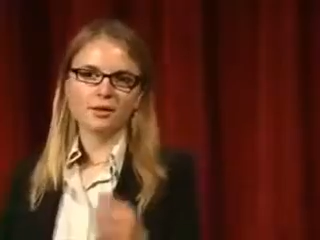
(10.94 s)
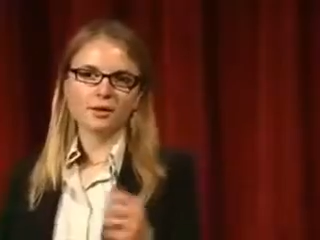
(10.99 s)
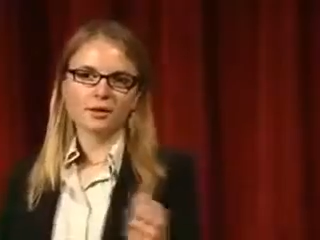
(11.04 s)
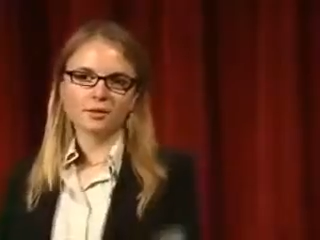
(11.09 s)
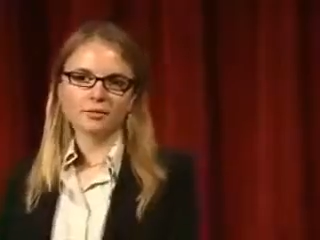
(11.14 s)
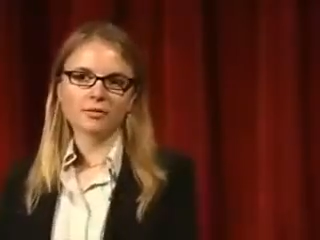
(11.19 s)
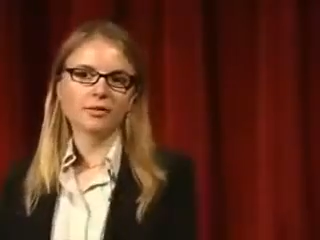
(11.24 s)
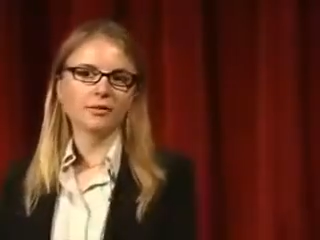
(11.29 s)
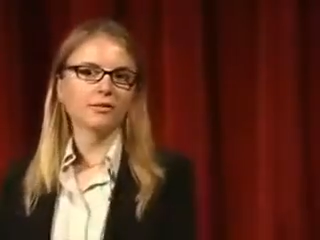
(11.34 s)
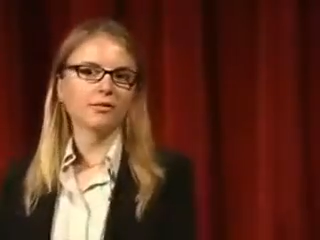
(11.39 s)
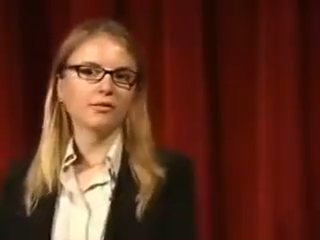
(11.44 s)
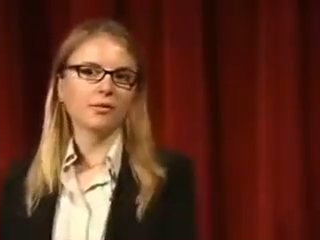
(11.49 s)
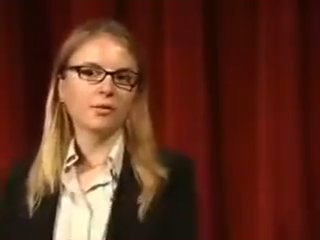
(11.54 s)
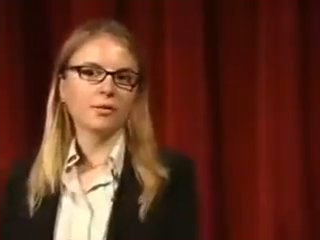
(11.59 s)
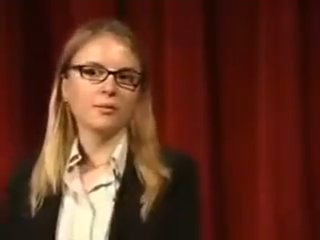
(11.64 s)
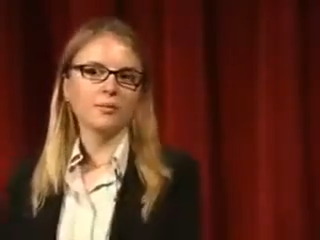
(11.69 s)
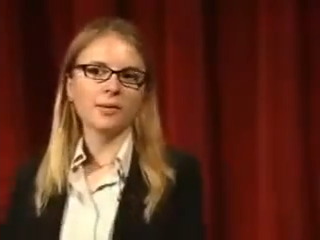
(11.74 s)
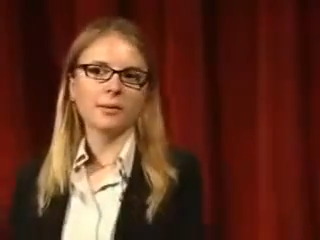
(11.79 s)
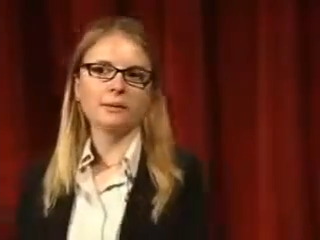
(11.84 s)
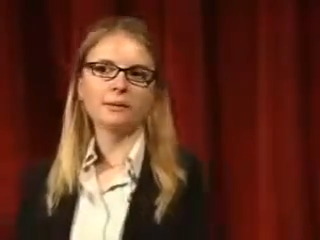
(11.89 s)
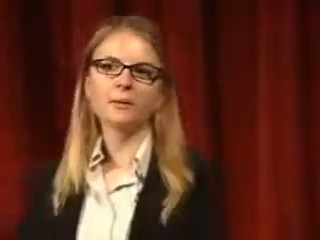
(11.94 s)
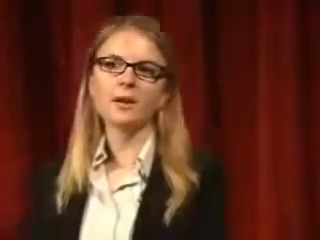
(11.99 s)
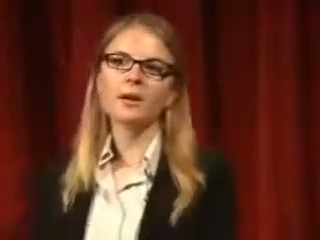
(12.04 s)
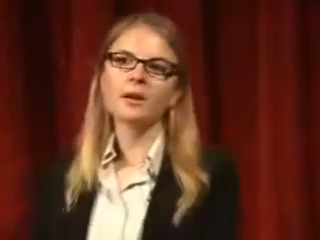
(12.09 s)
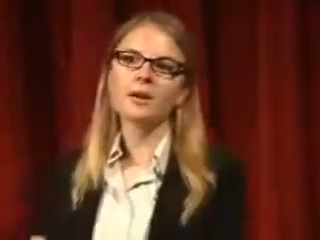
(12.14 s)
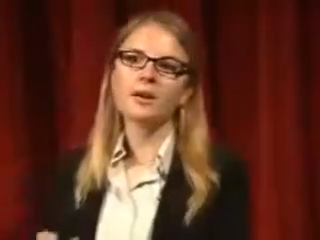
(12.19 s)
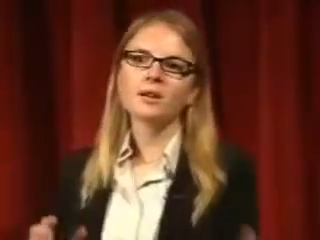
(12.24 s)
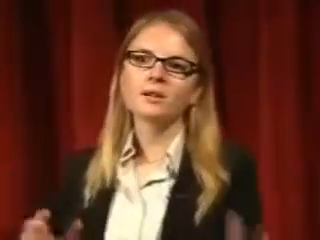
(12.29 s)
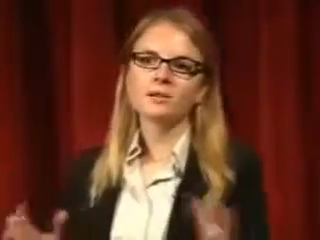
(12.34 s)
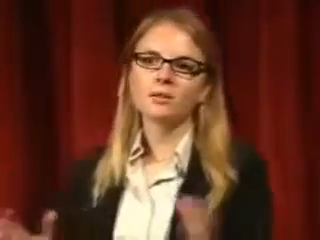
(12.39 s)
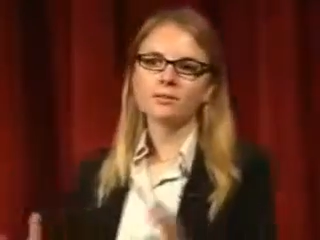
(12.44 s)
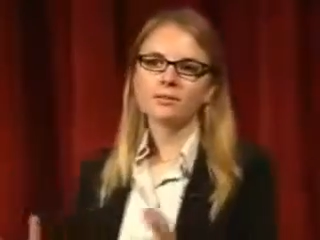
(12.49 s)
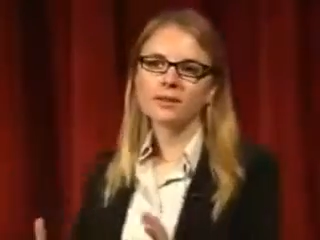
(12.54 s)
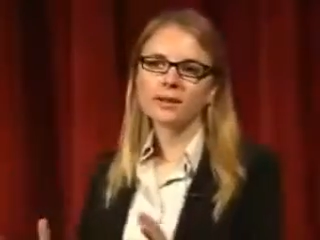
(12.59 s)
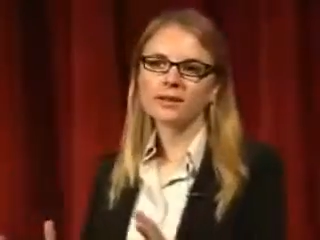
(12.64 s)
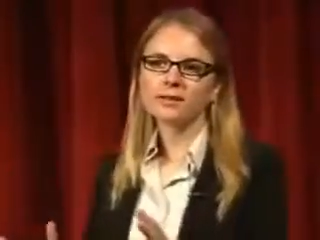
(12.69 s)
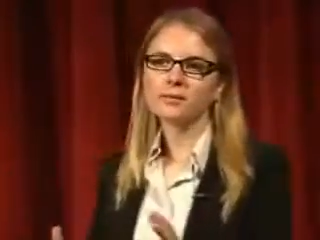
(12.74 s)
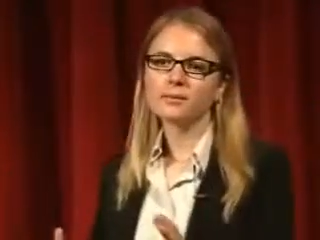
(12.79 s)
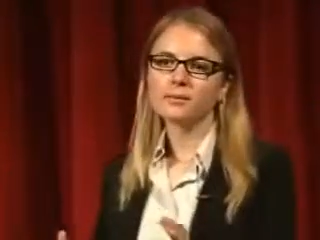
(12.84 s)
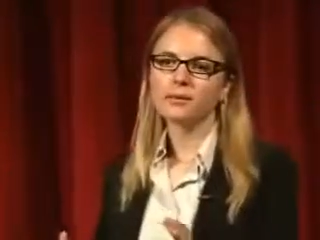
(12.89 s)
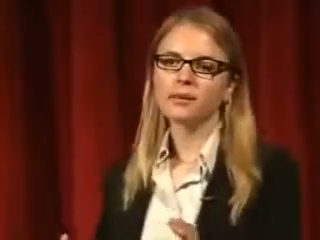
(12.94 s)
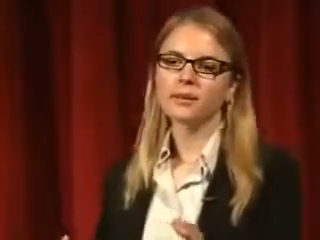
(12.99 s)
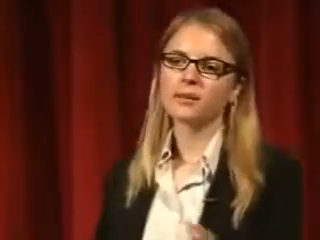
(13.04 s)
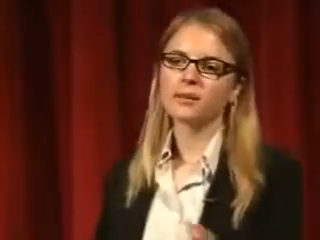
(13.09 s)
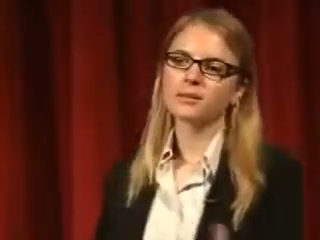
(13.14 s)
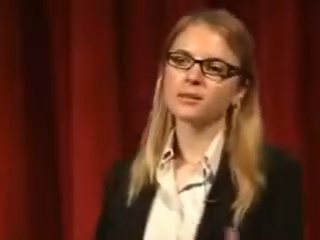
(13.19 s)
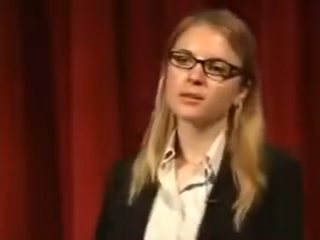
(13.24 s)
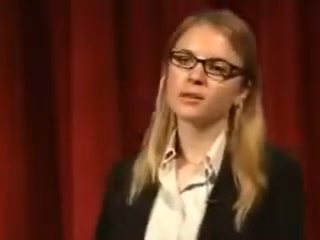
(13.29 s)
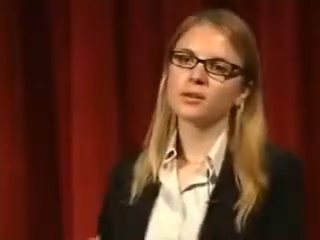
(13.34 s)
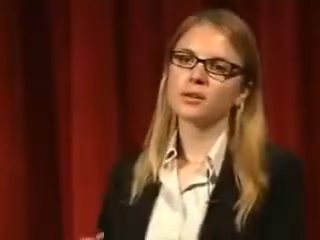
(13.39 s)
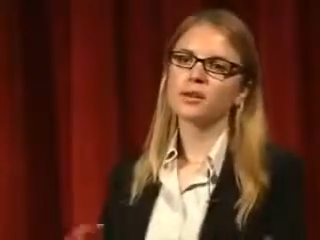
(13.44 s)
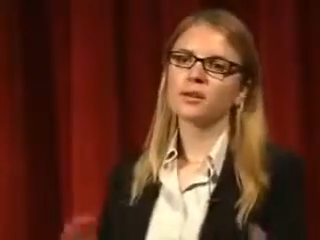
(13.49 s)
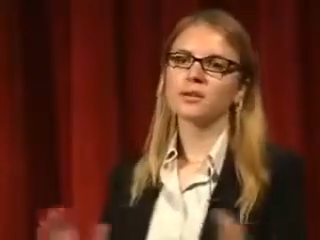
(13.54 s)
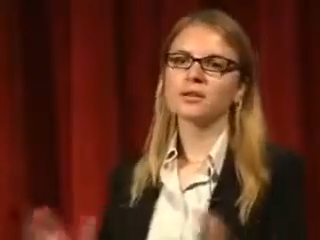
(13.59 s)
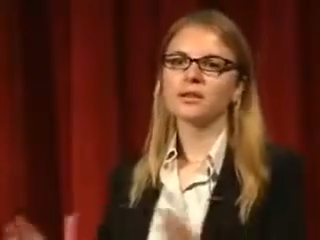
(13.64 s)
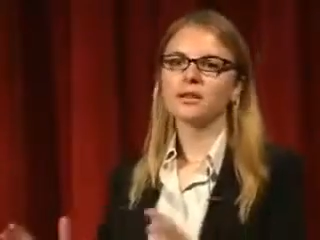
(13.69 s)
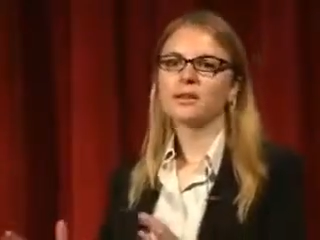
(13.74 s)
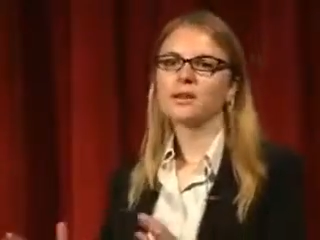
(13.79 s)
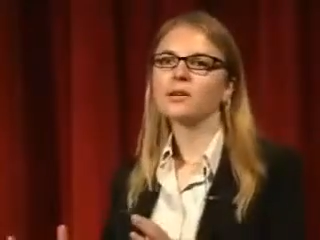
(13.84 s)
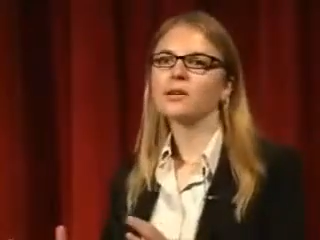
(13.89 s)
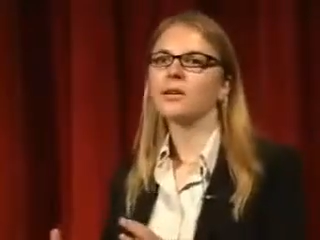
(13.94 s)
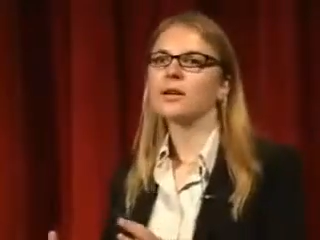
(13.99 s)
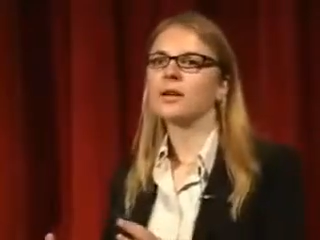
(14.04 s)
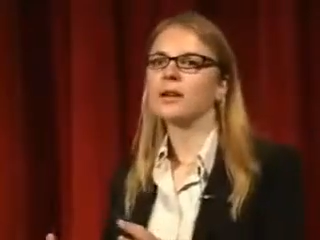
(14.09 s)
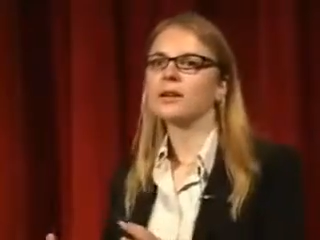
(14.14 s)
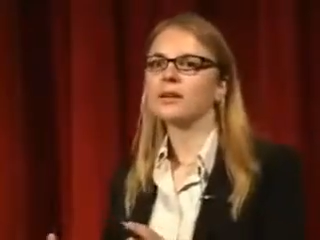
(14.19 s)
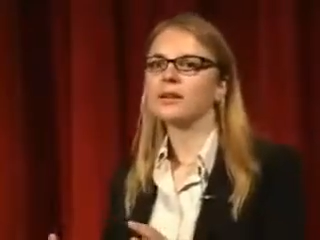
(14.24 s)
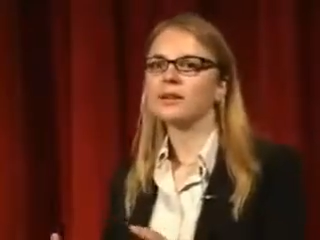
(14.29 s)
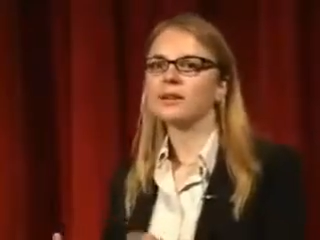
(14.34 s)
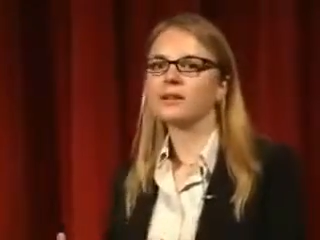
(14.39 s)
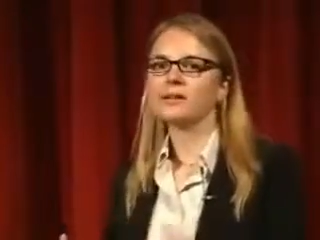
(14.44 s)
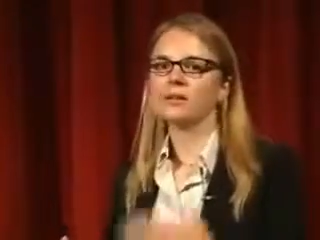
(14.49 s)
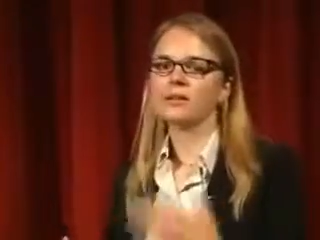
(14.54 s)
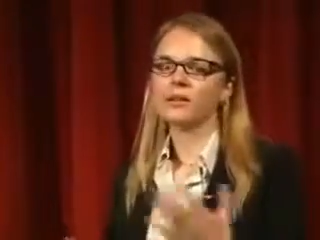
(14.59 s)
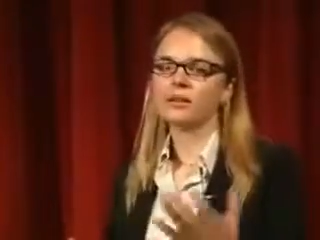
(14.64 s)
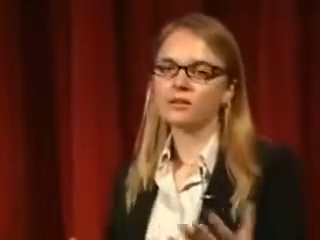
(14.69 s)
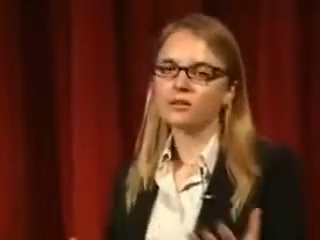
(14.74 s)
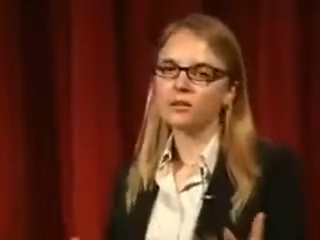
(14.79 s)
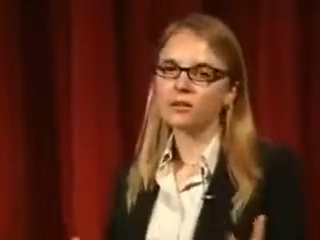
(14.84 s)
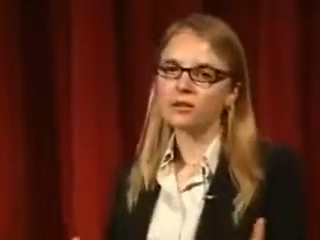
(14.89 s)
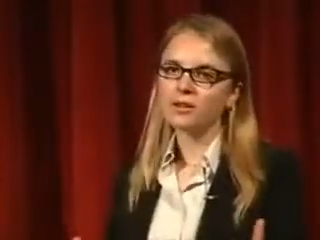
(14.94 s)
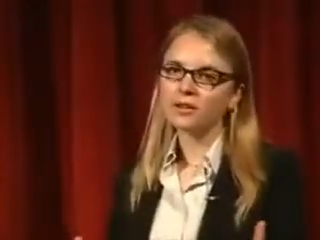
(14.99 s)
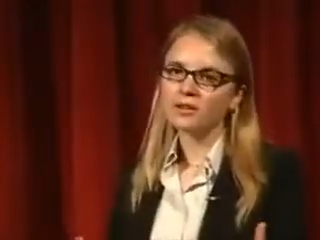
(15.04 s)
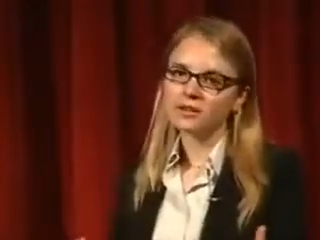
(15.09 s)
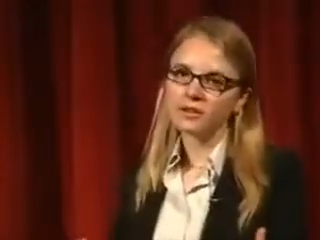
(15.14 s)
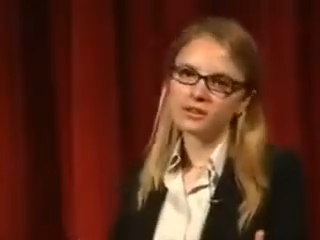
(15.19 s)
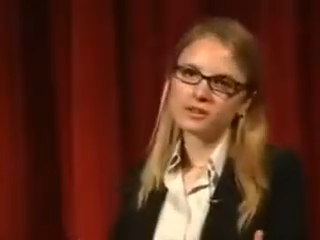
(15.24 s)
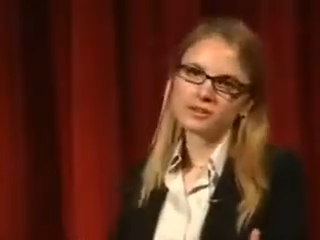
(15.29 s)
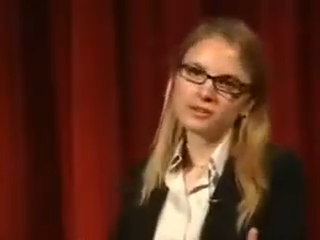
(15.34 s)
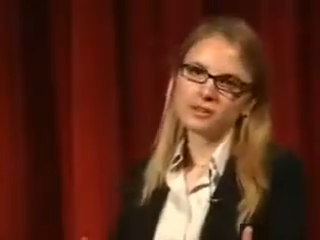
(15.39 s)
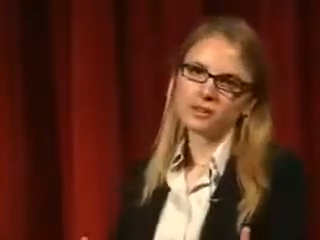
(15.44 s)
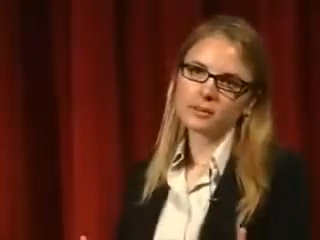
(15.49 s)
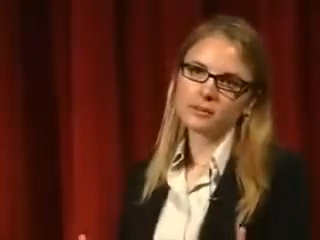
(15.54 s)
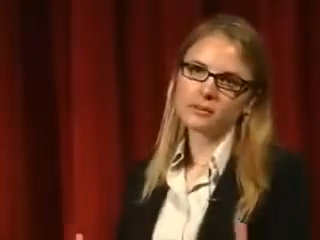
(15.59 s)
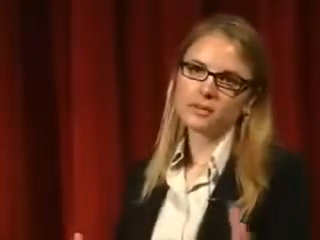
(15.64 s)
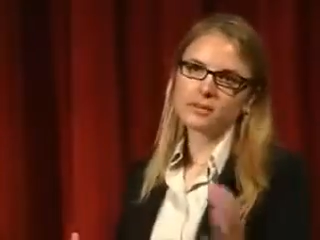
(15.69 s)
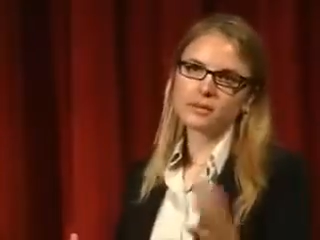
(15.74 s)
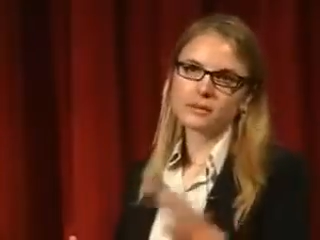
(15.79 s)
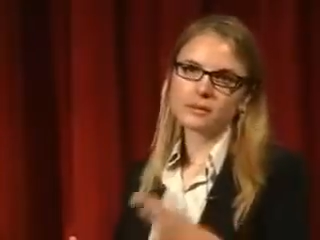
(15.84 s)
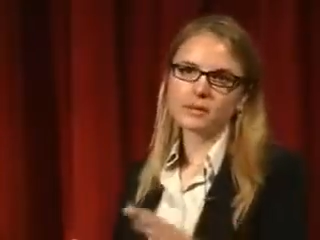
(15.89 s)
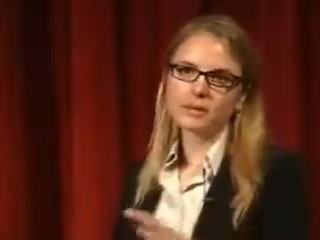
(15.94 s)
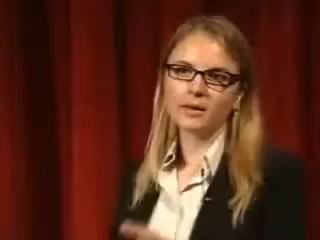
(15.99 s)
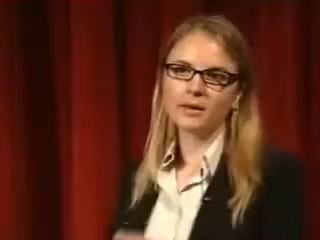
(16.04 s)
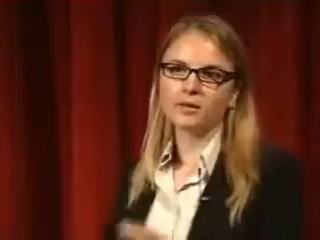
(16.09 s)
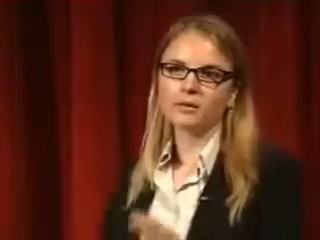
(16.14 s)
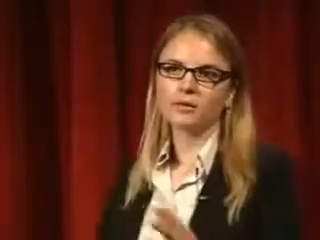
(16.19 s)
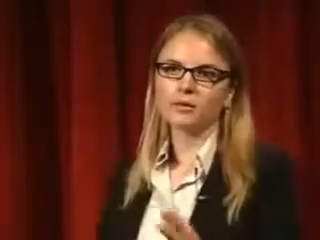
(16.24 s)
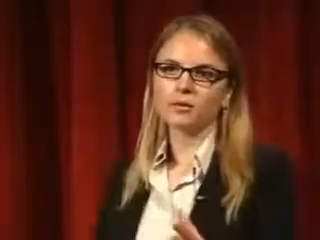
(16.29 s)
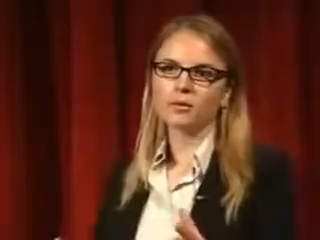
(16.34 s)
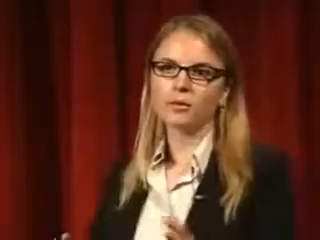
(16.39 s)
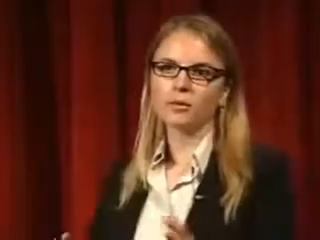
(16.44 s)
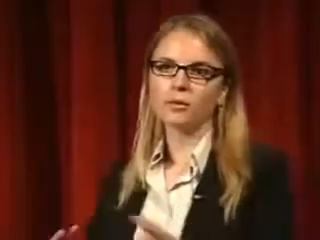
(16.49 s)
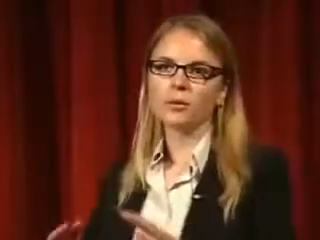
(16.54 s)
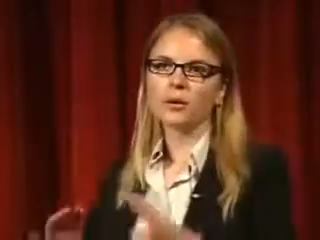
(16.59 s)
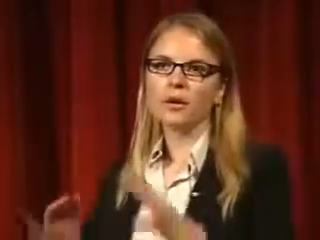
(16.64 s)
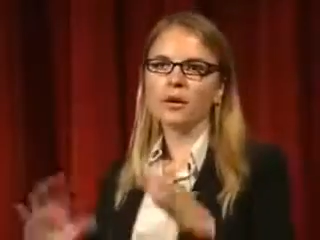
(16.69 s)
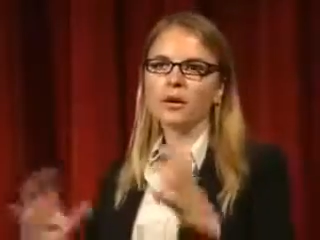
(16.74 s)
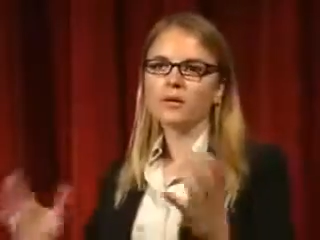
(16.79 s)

you can't deform them. So flexible electronic, on the other hand, is electronic systems that are made onto